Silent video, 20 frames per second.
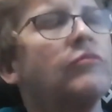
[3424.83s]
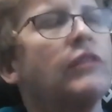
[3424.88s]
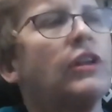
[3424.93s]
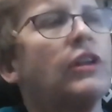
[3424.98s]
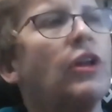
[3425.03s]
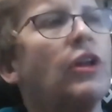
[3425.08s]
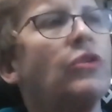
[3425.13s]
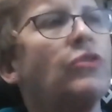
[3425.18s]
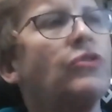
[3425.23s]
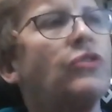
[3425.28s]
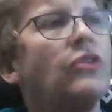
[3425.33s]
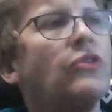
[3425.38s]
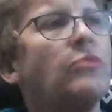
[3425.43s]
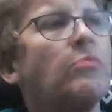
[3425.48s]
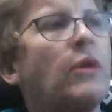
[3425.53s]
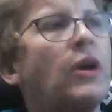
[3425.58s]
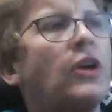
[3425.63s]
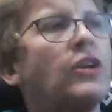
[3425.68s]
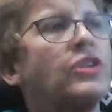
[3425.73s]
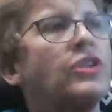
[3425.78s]
closes
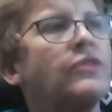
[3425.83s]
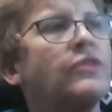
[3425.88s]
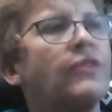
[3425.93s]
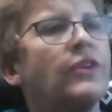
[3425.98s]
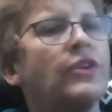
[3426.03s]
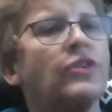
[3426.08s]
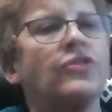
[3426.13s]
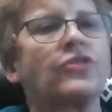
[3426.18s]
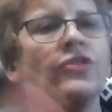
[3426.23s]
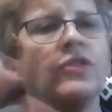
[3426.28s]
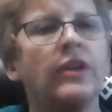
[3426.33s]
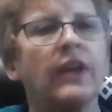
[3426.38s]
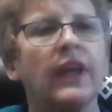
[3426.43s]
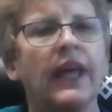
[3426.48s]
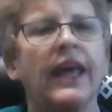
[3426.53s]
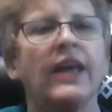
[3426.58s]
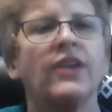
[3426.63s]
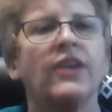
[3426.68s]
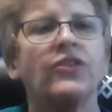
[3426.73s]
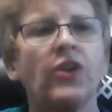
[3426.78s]
March 1st.
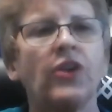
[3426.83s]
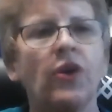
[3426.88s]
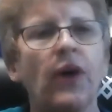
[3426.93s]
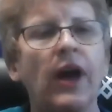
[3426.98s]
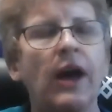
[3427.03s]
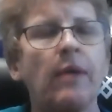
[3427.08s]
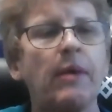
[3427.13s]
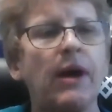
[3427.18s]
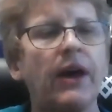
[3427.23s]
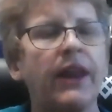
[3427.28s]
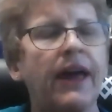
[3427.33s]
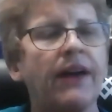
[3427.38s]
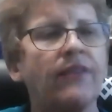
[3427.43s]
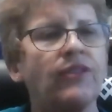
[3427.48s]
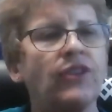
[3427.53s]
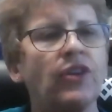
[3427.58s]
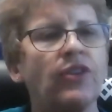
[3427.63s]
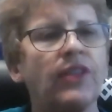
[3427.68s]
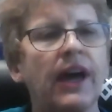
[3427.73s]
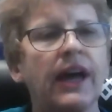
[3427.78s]
So how about
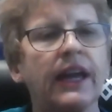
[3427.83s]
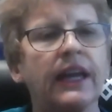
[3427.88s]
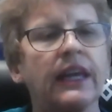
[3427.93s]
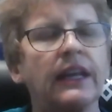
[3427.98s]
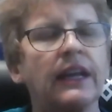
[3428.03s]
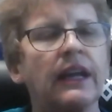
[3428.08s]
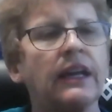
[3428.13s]
after that?